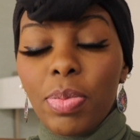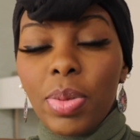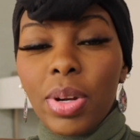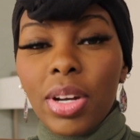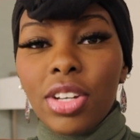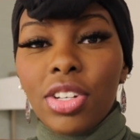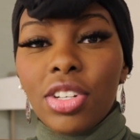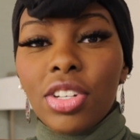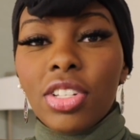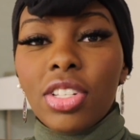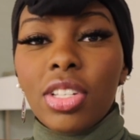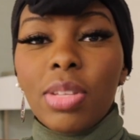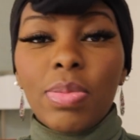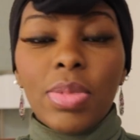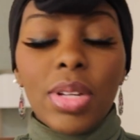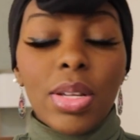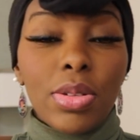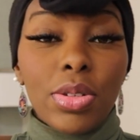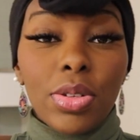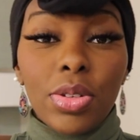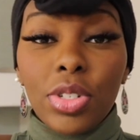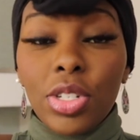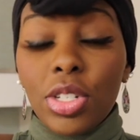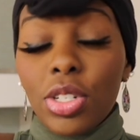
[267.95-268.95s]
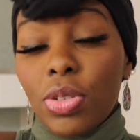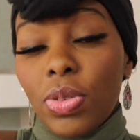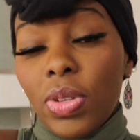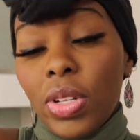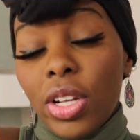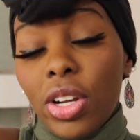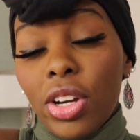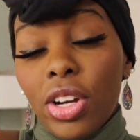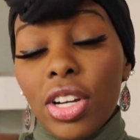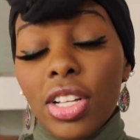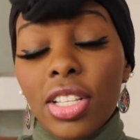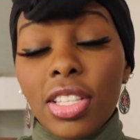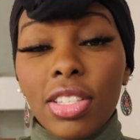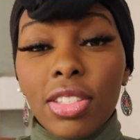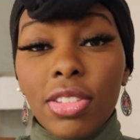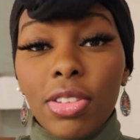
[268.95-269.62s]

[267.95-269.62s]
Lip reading: but sometimes it just really hurts.